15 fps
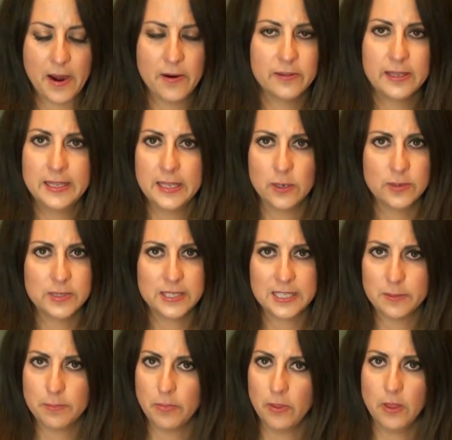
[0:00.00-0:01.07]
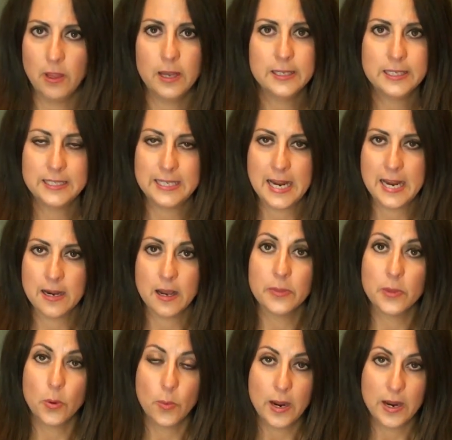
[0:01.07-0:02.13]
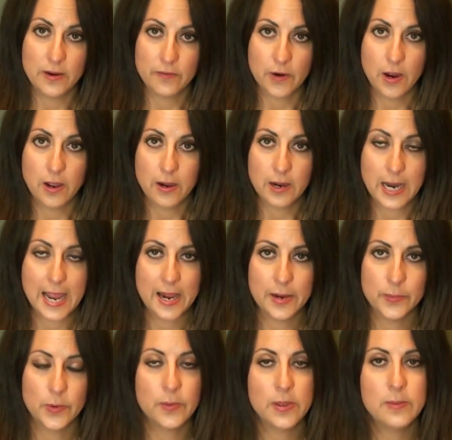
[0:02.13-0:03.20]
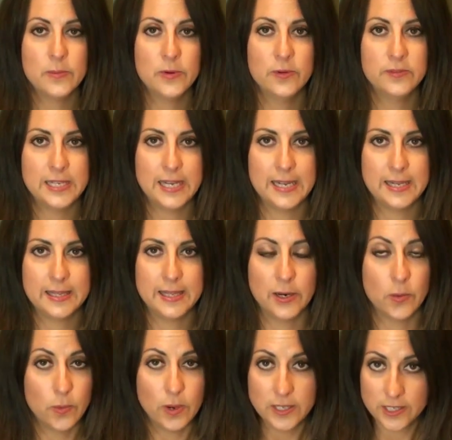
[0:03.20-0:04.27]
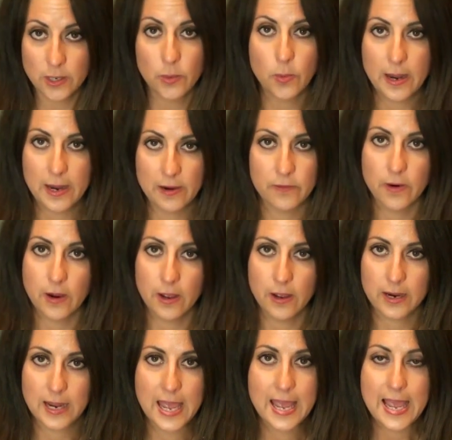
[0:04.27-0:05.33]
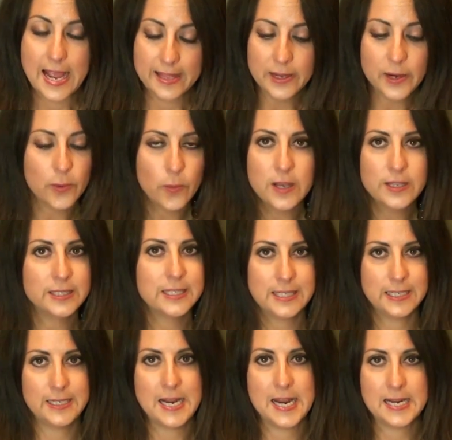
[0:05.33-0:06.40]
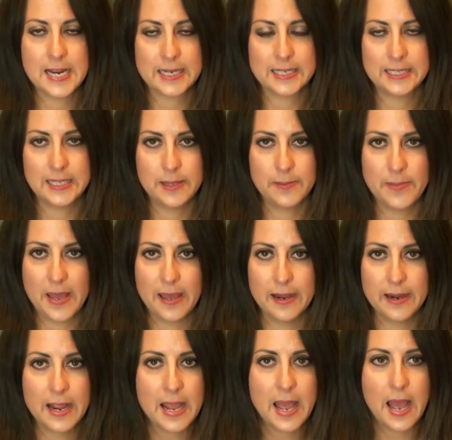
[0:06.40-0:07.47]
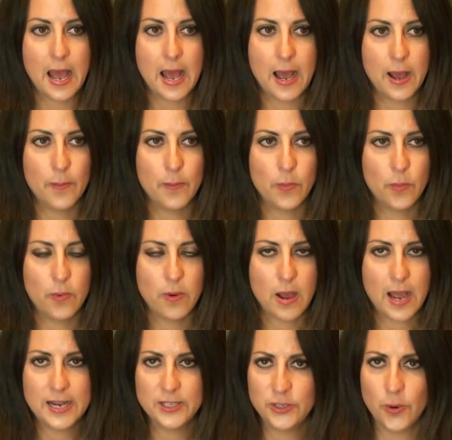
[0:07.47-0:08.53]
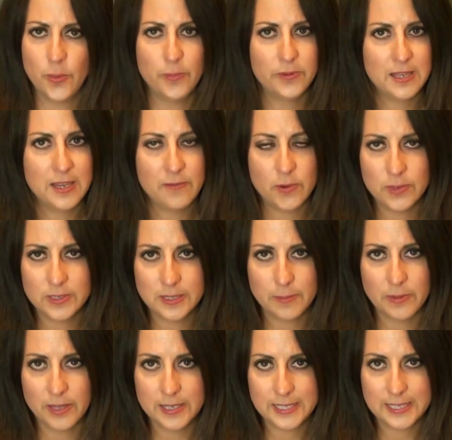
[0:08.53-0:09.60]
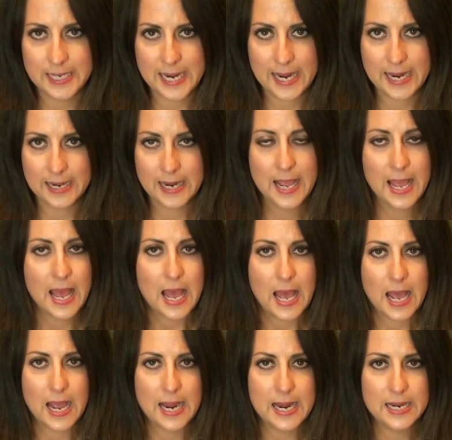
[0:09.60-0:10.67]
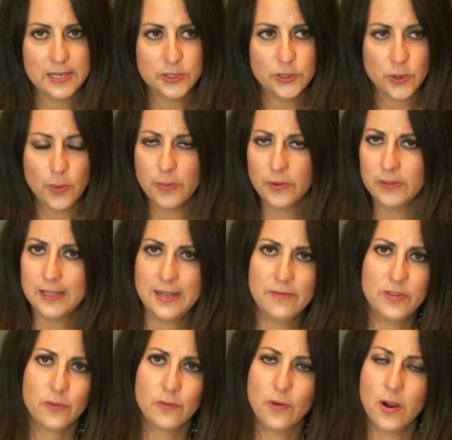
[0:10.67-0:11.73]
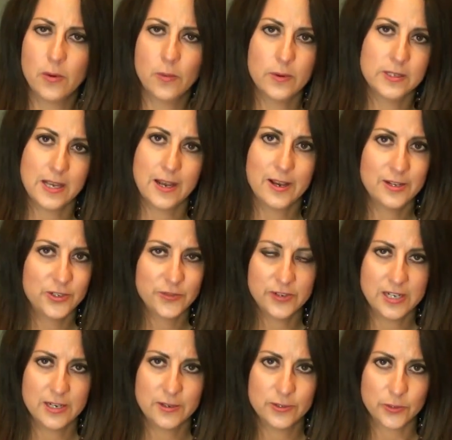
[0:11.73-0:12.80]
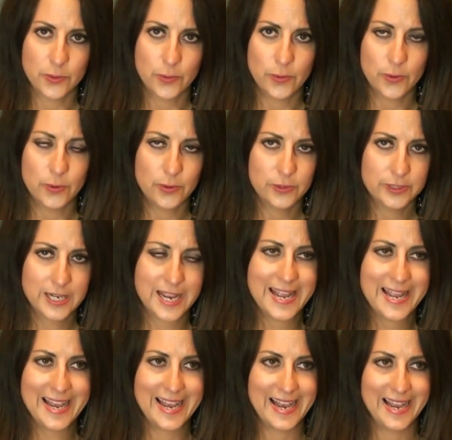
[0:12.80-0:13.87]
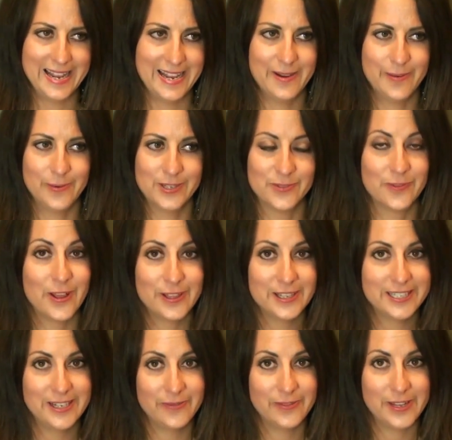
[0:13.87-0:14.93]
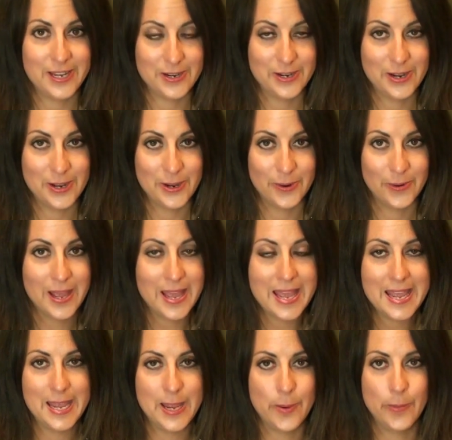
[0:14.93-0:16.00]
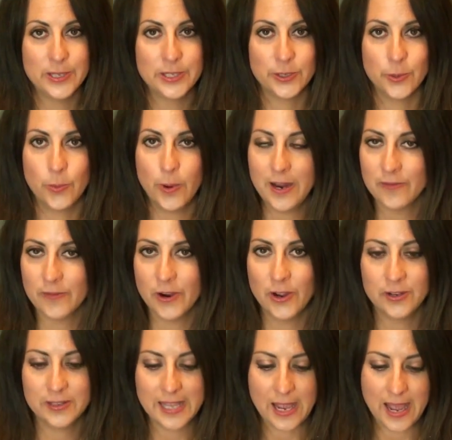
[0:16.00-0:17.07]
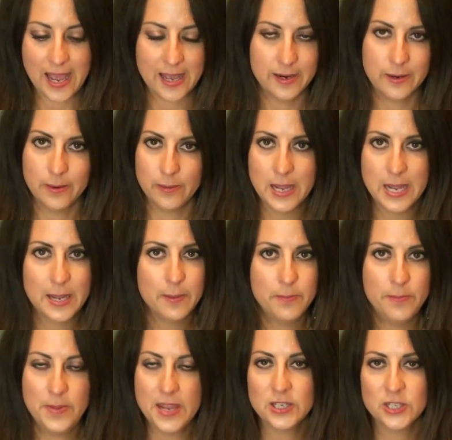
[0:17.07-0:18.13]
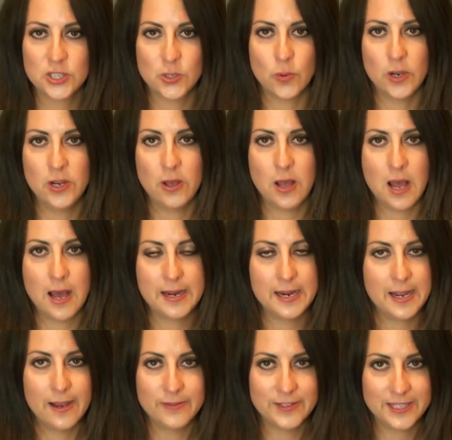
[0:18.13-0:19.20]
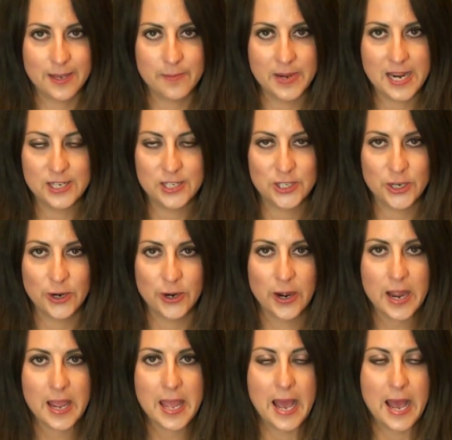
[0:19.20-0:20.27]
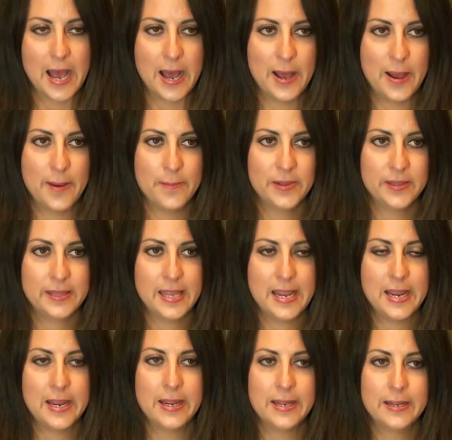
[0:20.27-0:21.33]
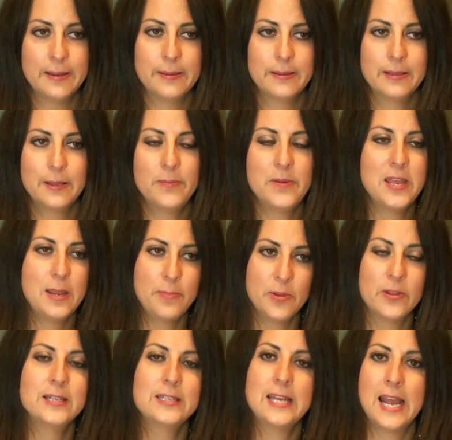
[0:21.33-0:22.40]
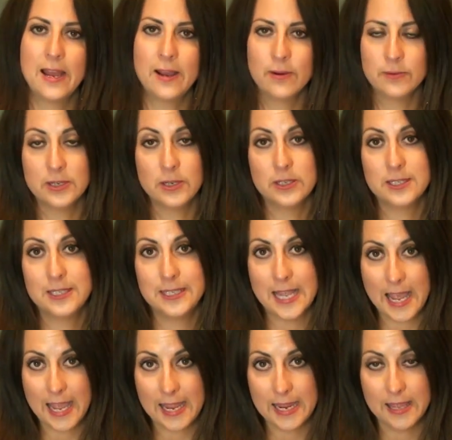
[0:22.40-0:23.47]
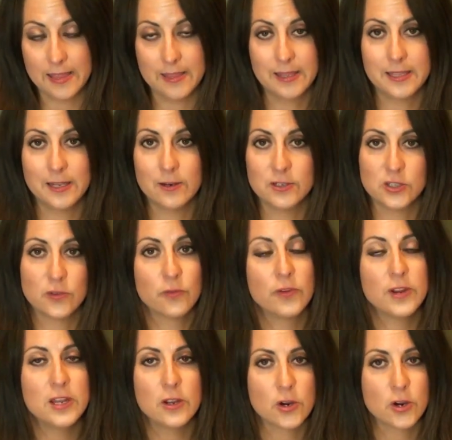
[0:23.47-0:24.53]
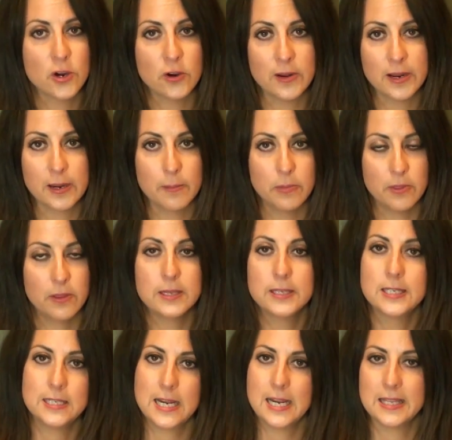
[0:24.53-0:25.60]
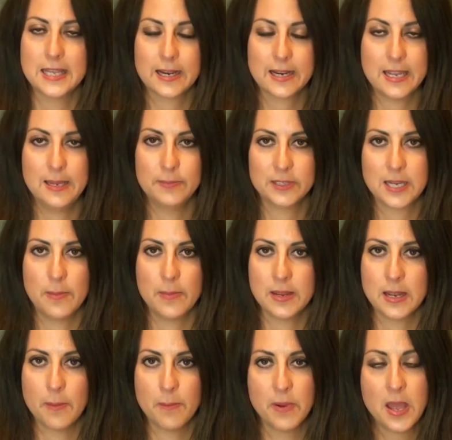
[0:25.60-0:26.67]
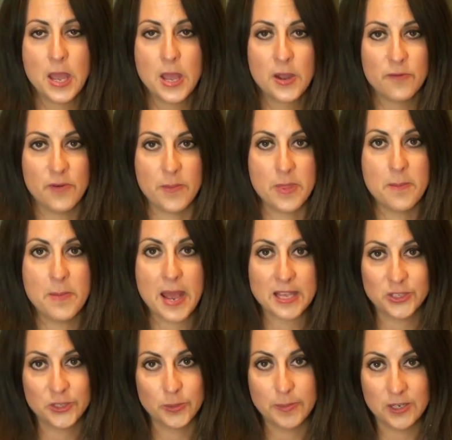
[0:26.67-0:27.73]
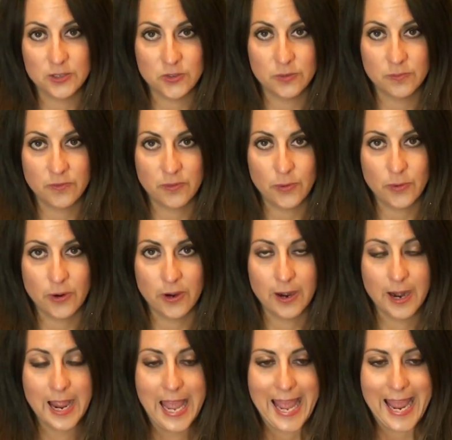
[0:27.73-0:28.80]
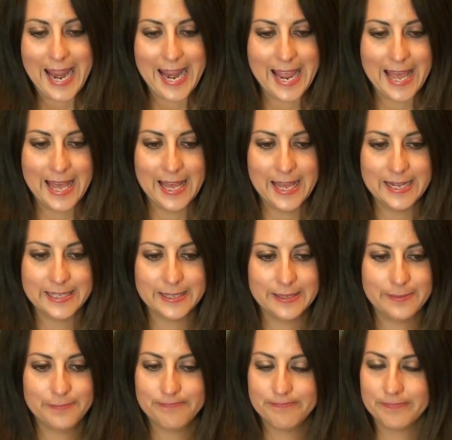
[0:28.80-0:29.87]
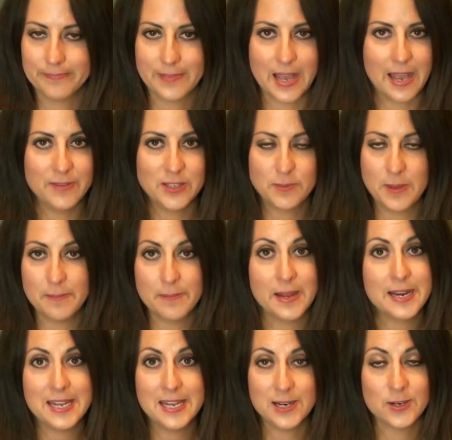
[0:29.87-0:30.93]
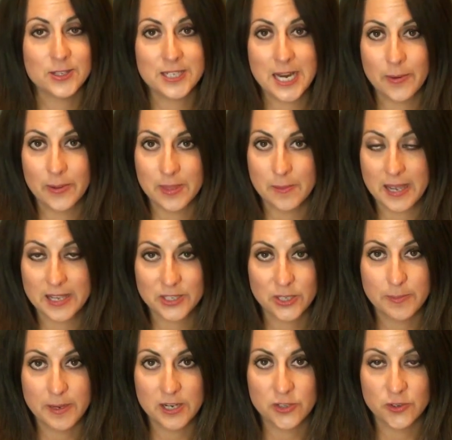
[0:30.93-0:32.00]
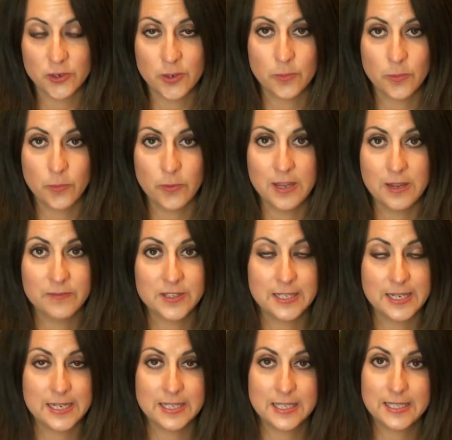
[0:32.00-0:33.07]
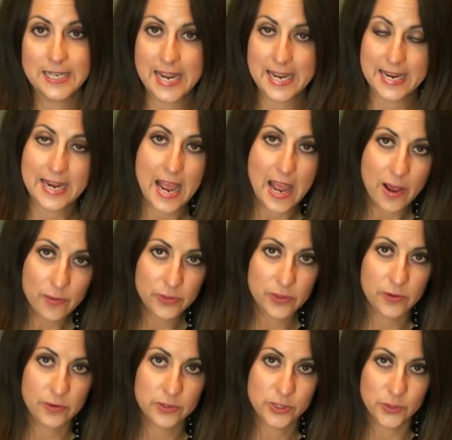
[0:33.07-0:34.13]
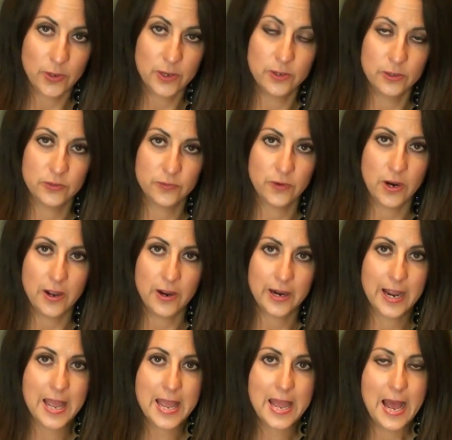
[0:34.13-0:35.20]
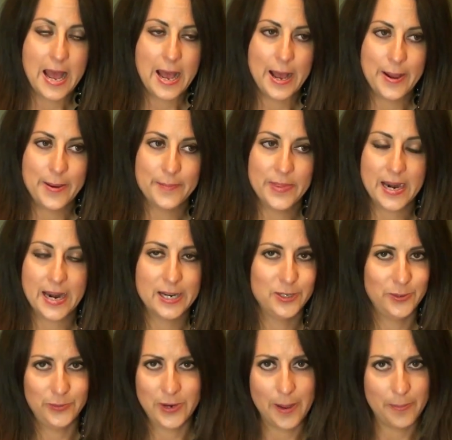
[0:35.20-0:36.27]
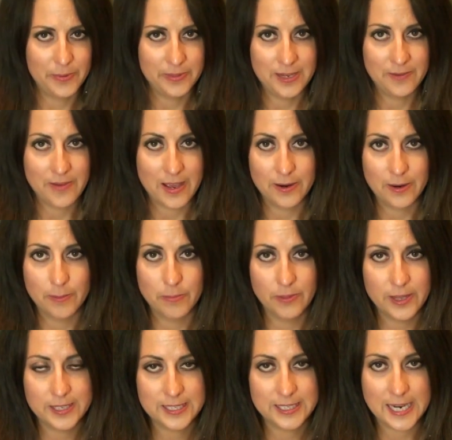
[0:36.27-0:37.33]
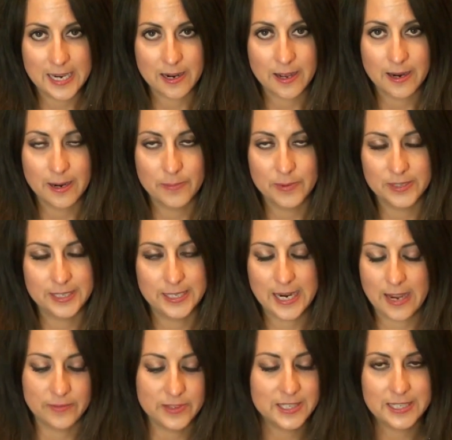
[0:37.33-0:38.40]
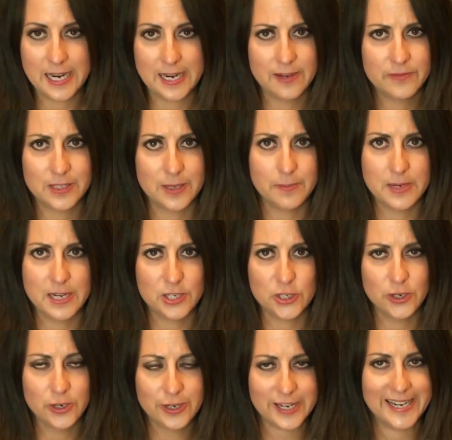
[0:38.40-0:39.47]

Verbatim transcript: apparently there was this blood stain on the white rug and when we moved in there was a white rug and there was the stain next to the bed um, I don't believe it was a blood stain I don't believe the rug was 100 years old. I, it was relatively new. It was a white rug that had a big soil on it of some nature, um, but they, the people in town say that there's a reoccurring blood stain that keeps coming up from the master bedroom floor. And I've spent many years now in the master bedroom. We've since taken out the soiled rug um, that I do not believe had a blood stain on it, but did have a stain of some nature.